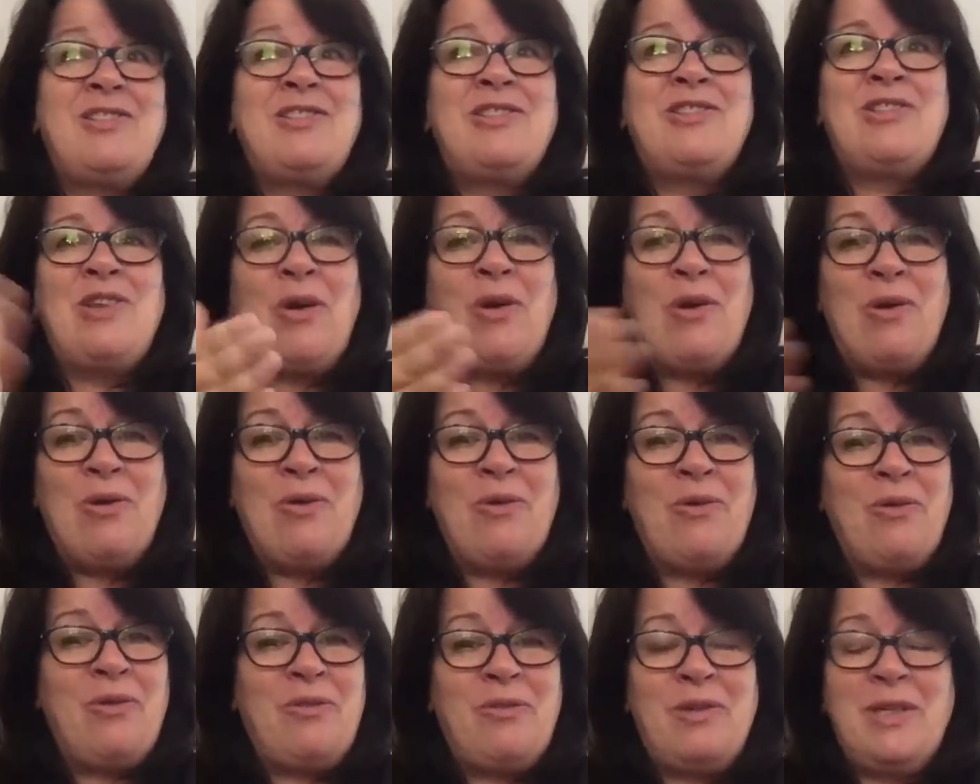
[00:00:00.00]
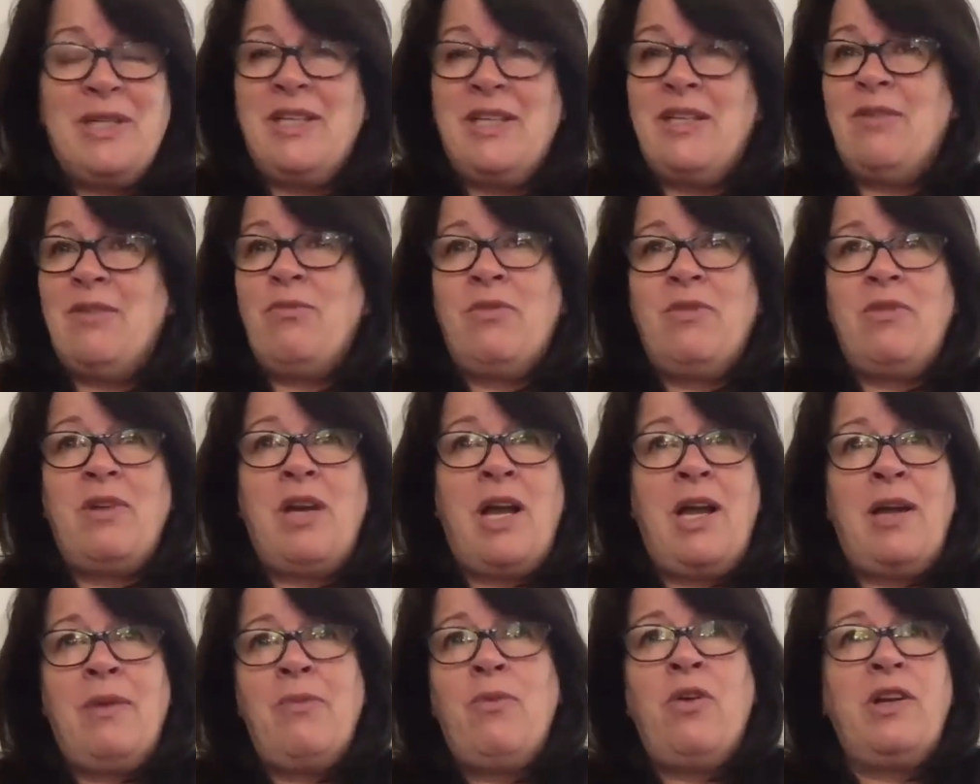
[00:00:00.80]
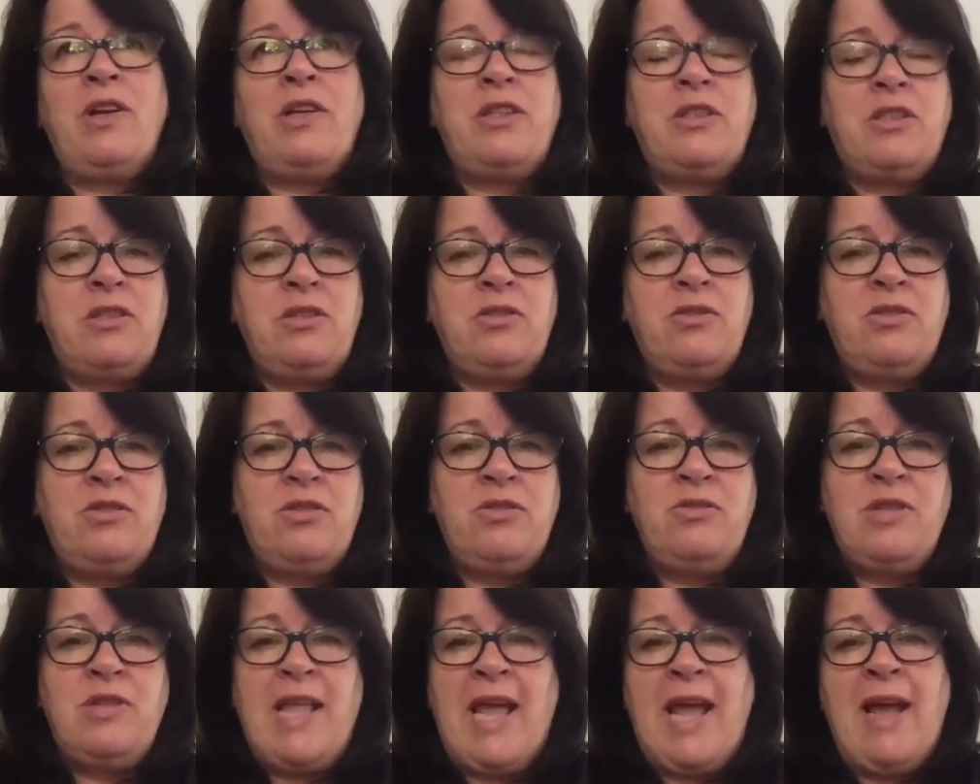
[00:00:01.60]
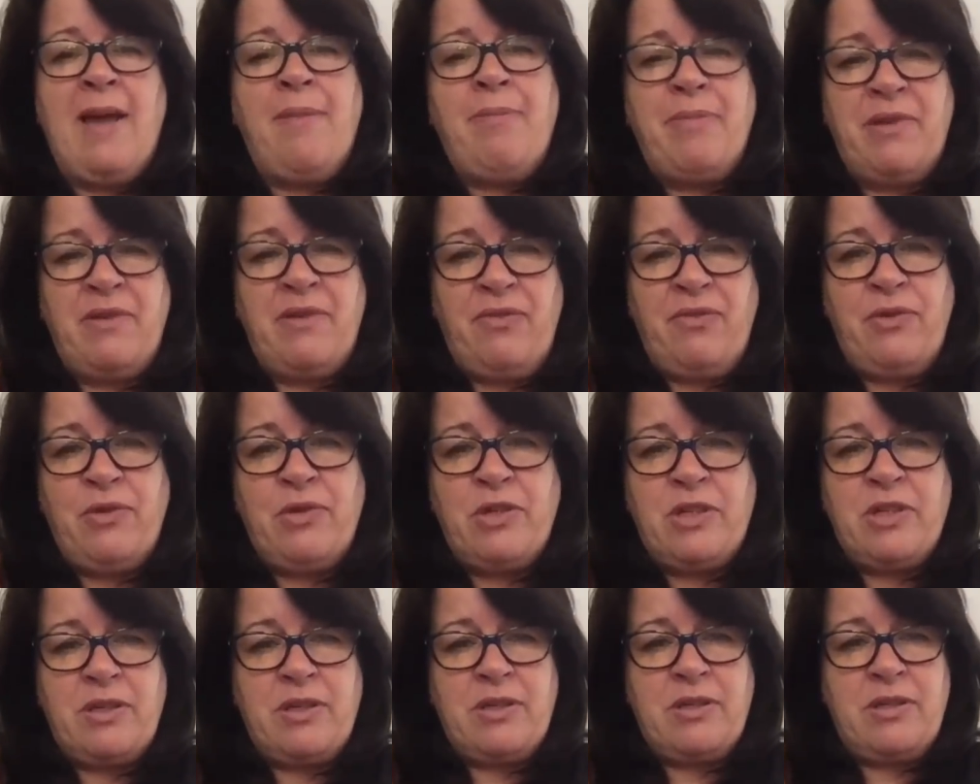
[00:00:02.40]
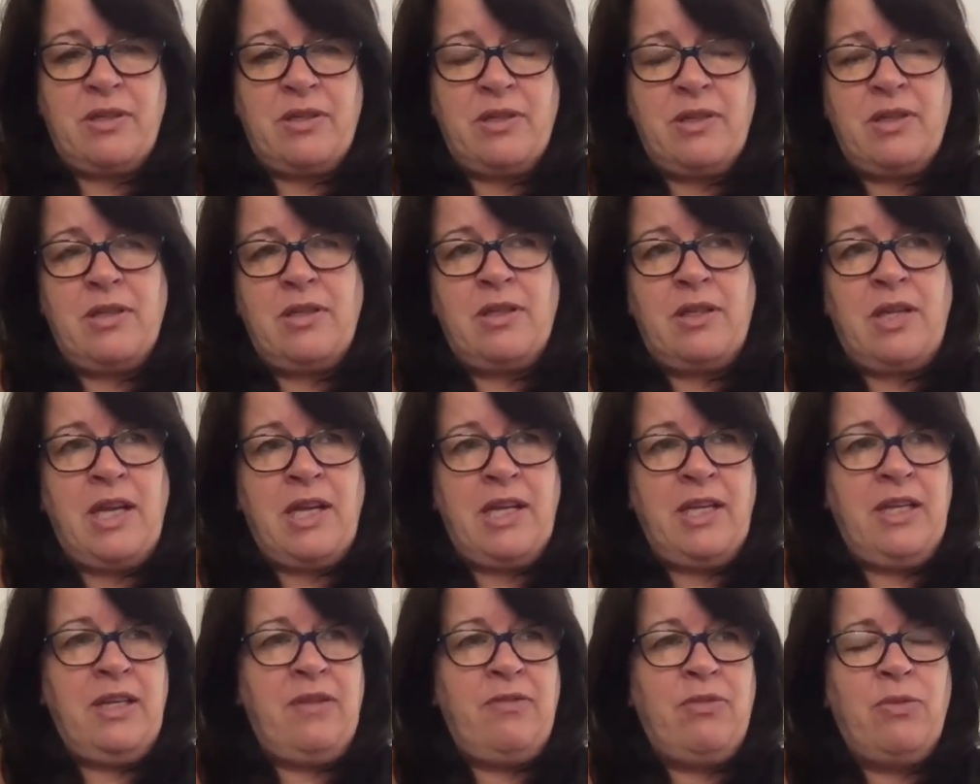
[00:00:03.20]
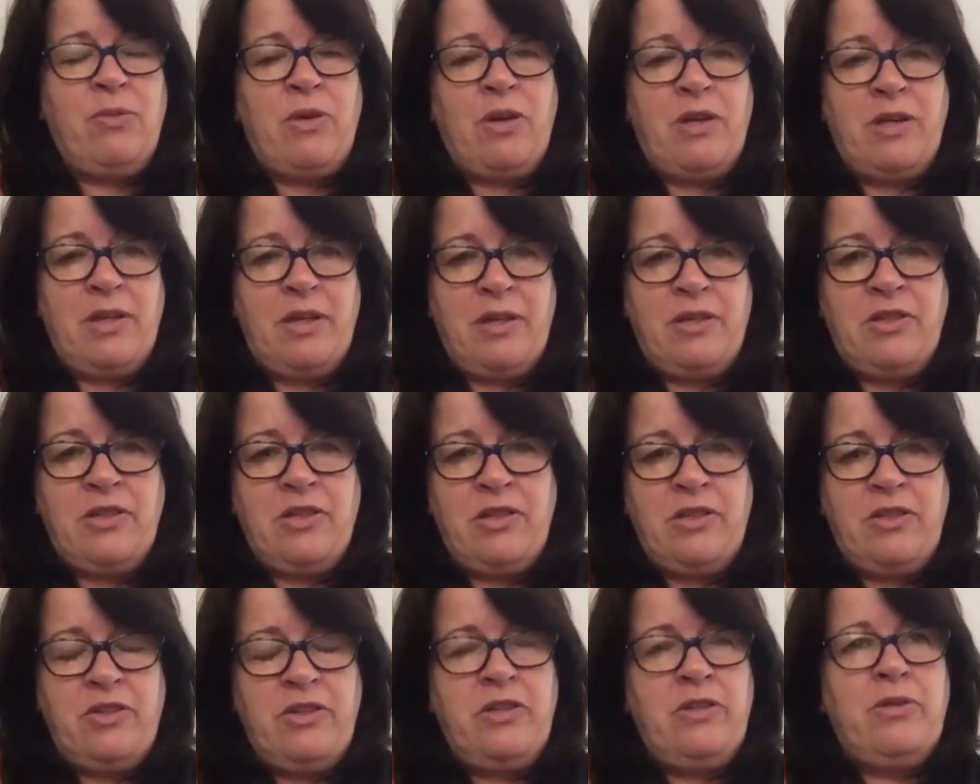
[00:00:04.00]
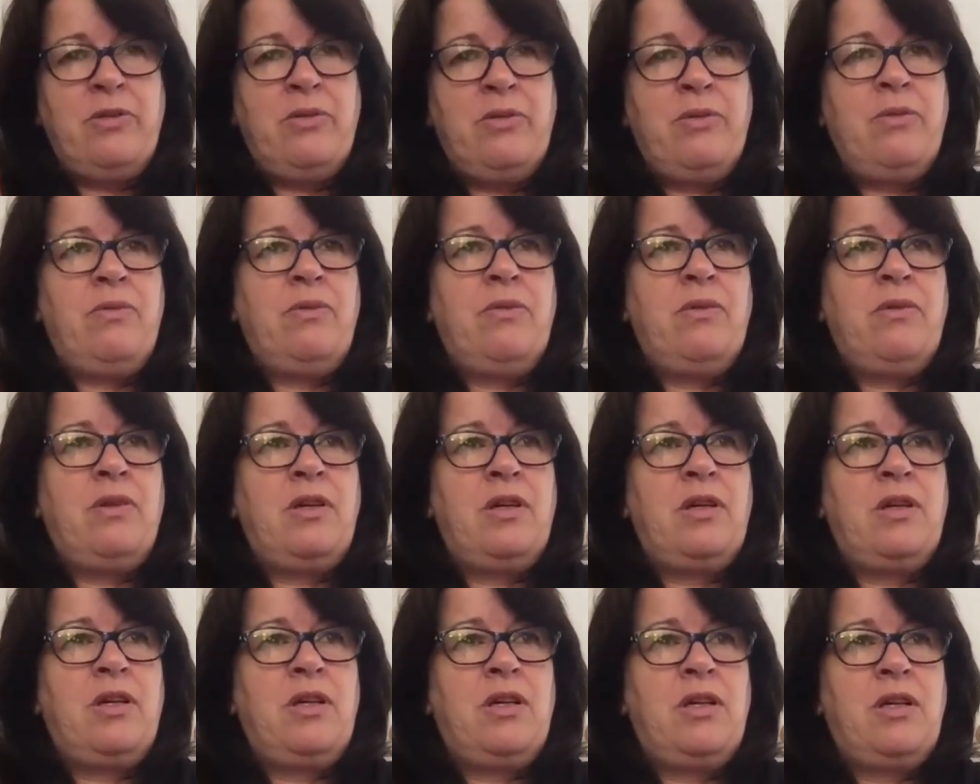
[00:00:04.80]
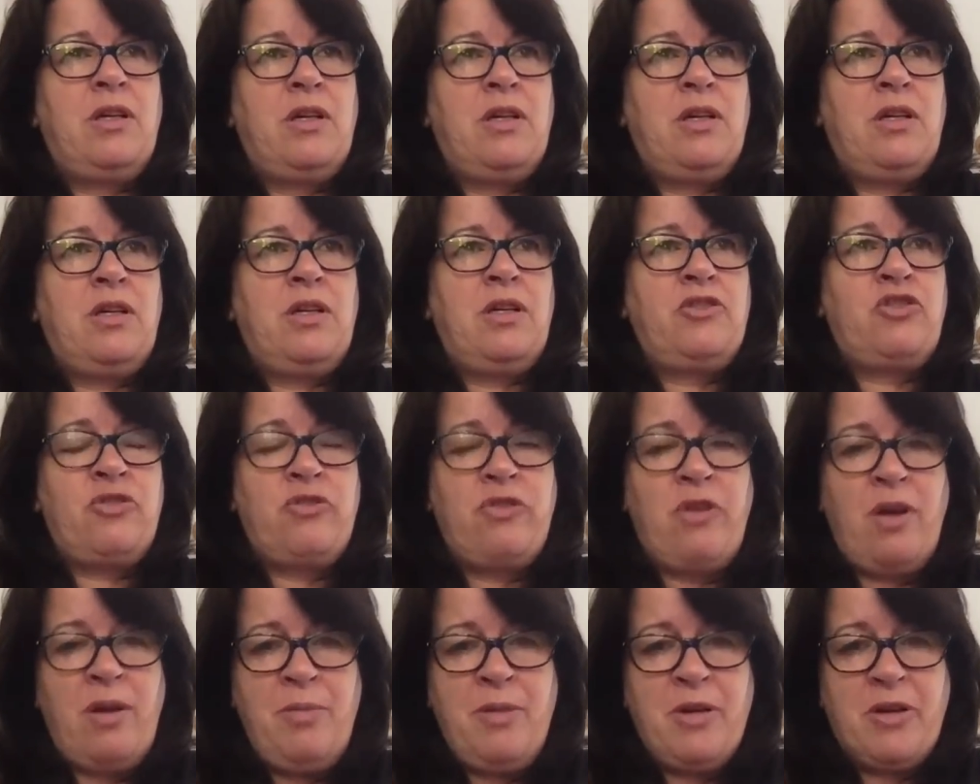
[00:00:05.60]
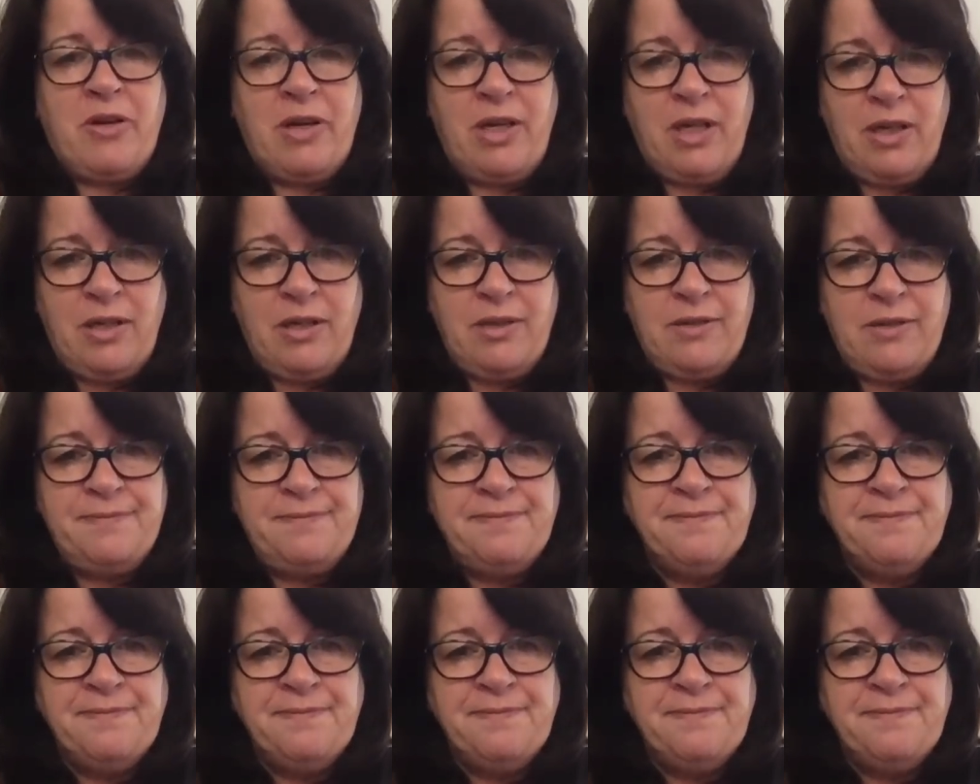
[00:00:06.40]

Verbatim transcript: so when I wanted to do that before I even wanted to do Strawberry.